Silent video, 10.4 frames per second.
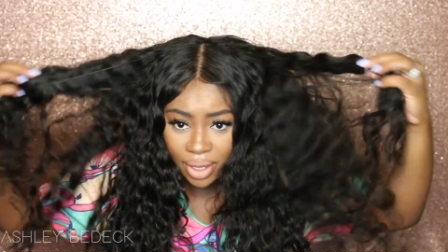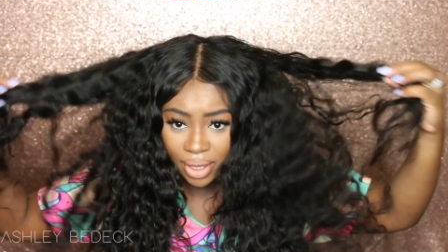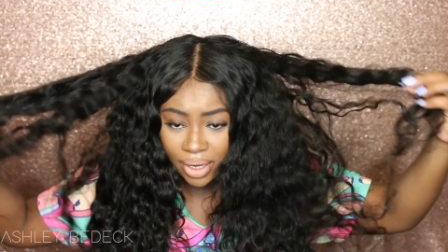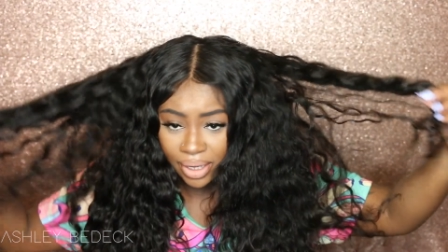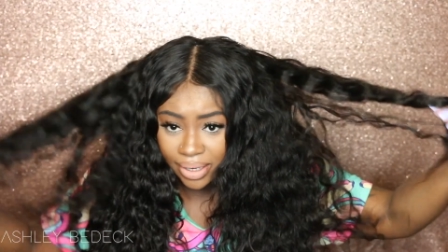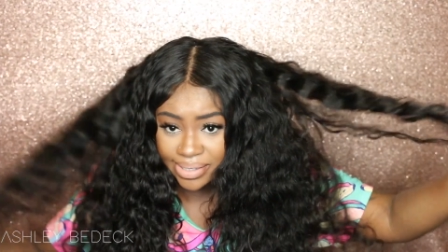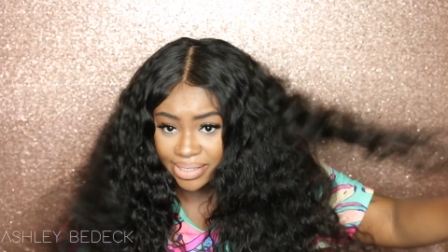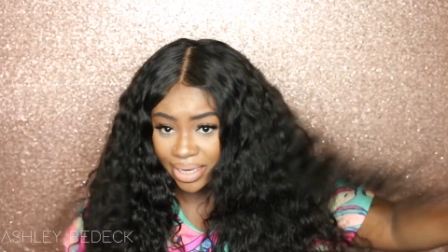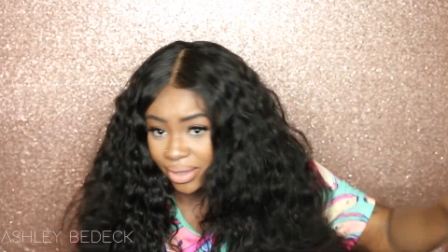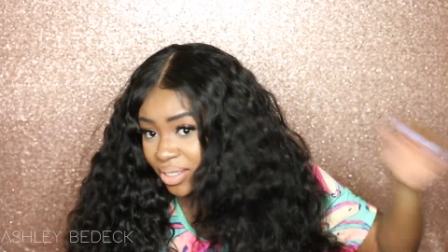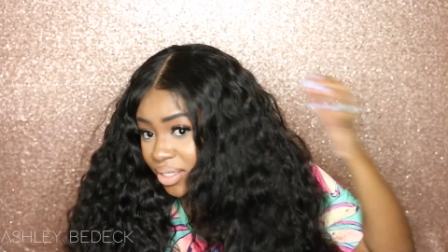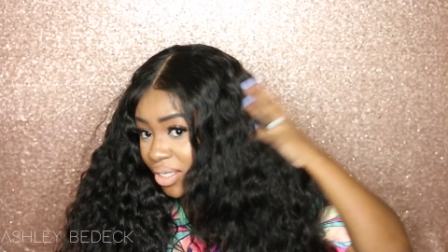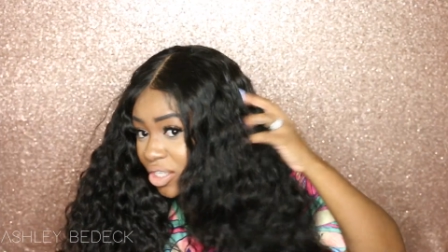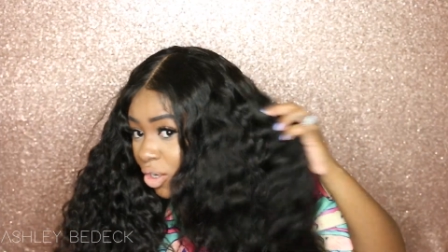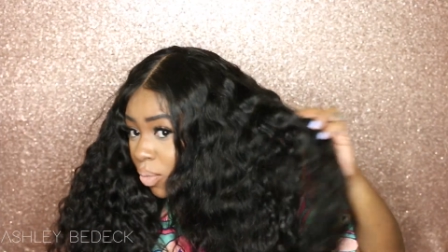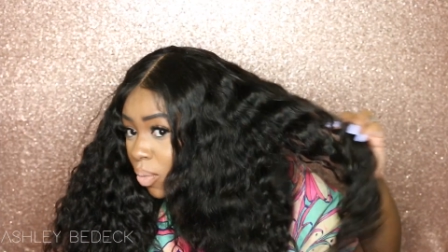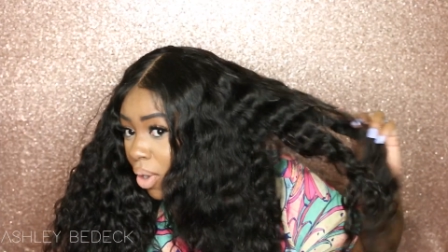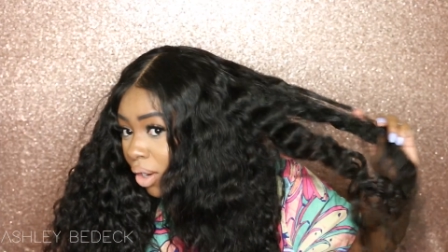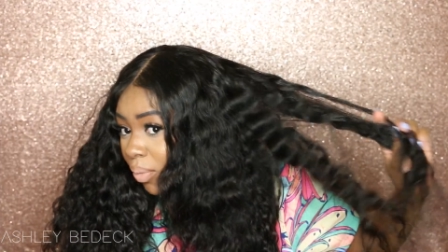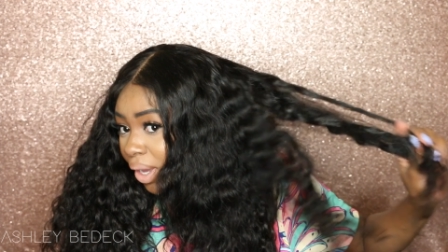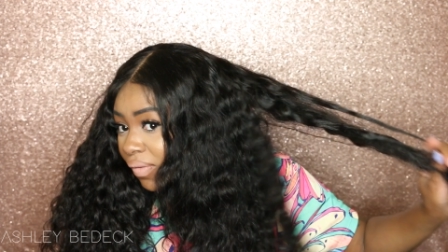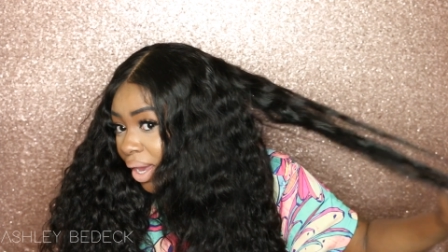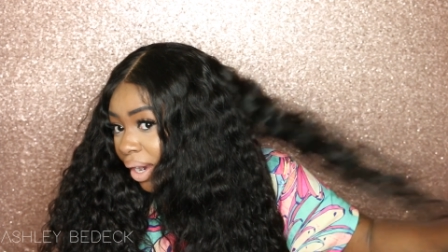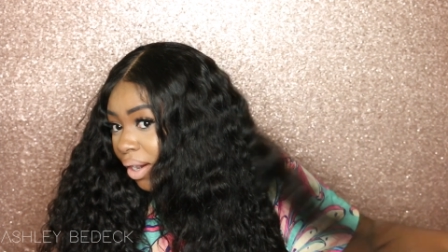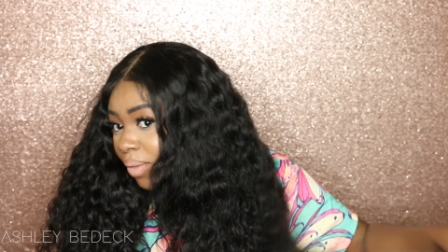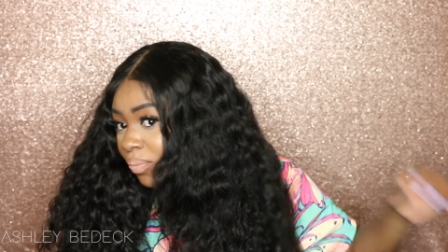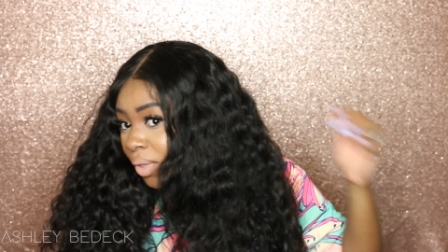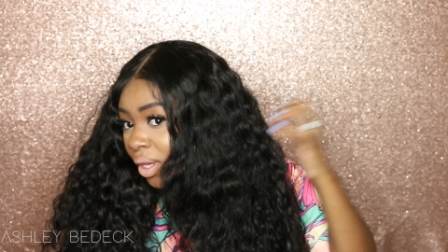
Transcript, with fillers: and like I said, this is their water wave hair.